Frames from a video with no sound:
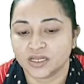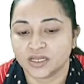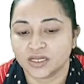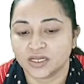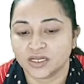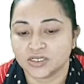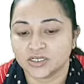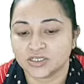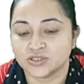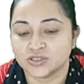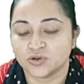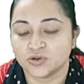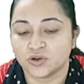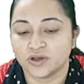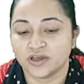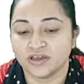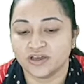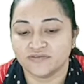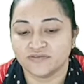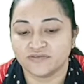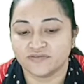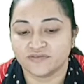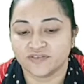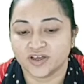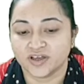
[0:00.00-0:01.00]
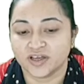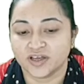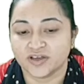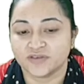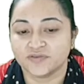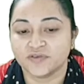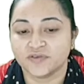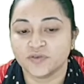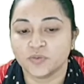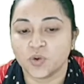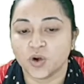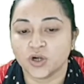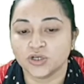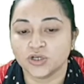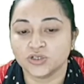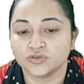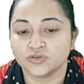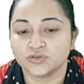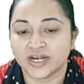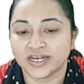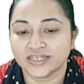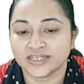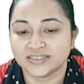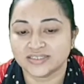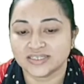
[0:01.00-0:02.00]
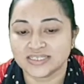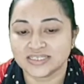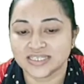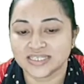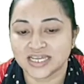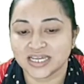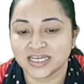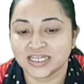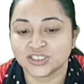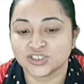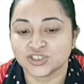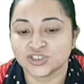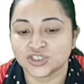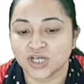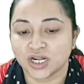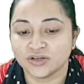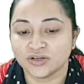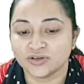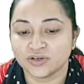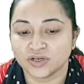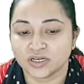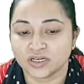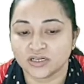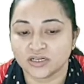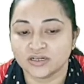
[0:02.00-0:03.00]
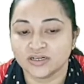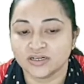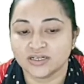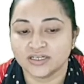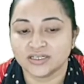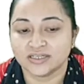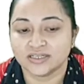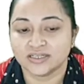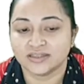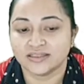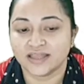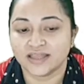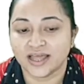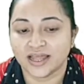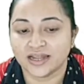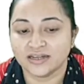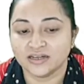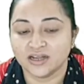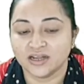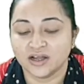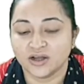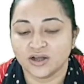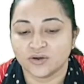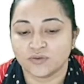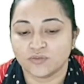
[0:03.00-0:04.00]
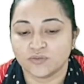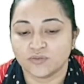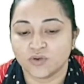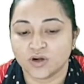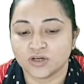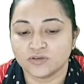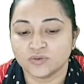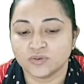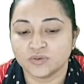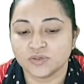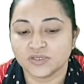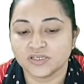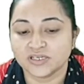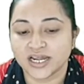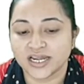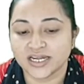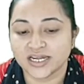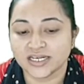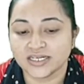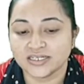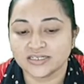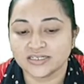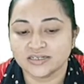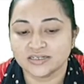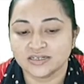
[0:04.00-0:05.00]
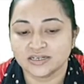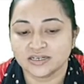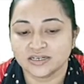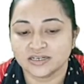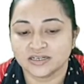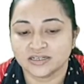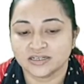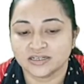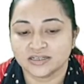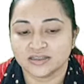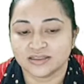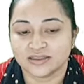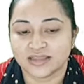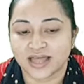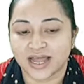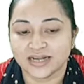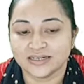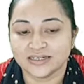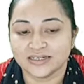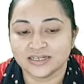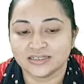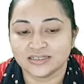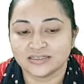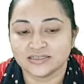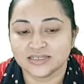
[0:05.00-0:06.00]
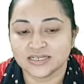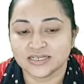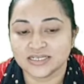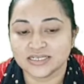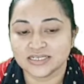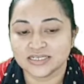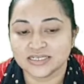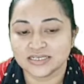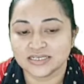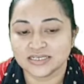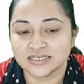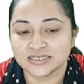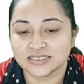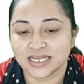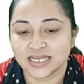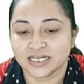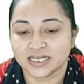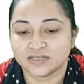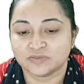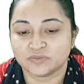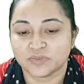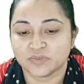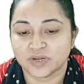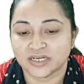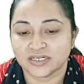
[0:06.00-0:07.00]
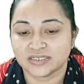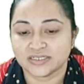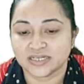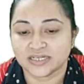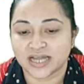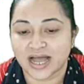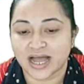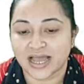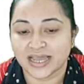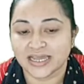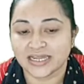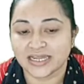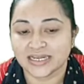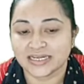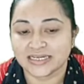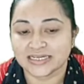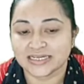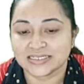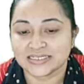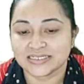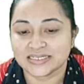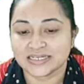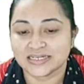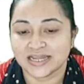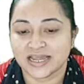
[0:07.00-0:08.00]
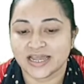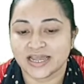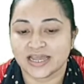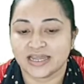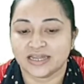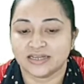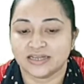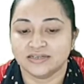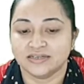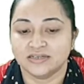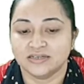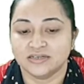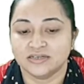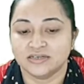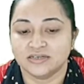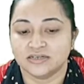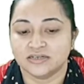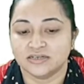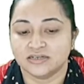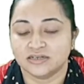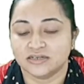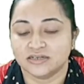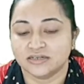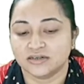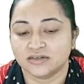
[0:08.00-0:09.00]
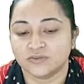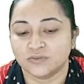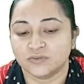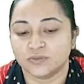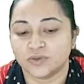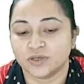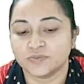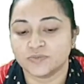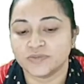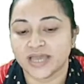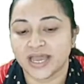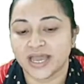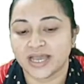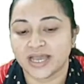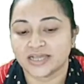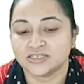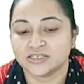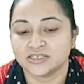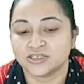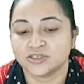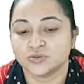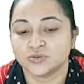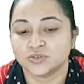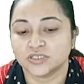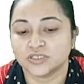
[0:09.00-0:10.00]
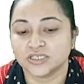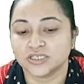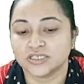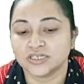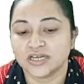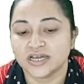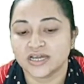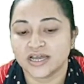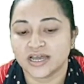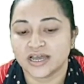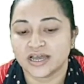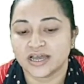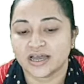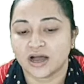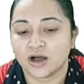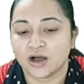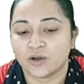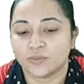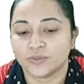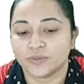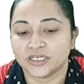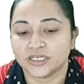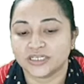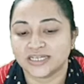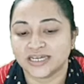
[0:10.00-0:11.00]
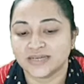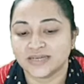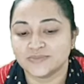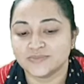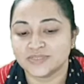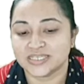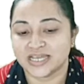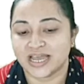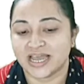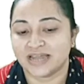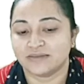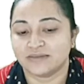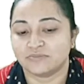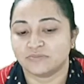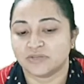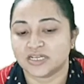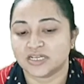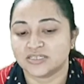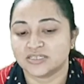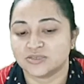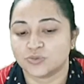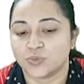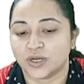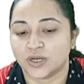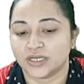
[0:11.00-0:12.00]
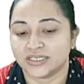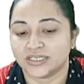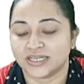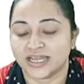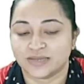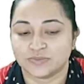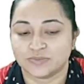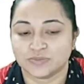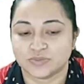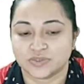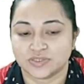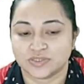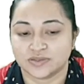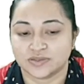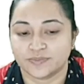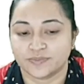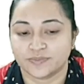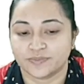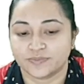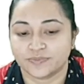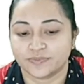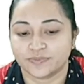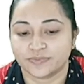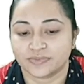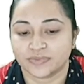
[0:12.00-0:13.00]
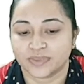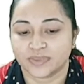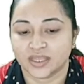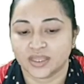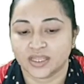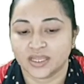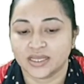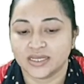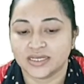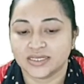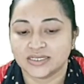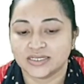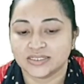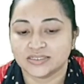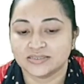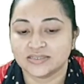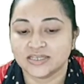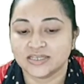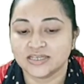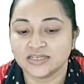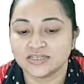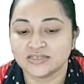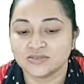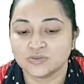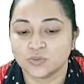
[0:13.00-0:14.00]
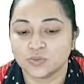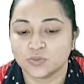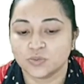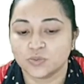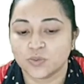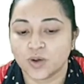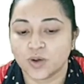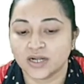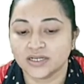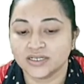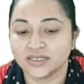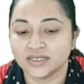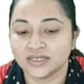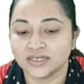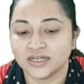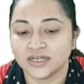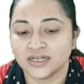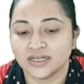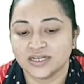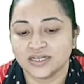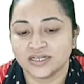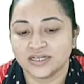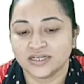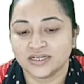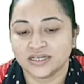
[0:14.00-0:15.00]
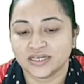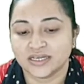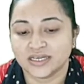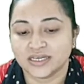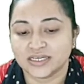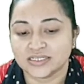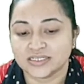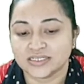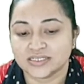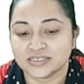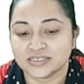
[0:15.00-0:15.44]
So if we want to write this thing in general, then what we will write? That this statement I less than n will be executed how many times? N plus 1 times. This 1 is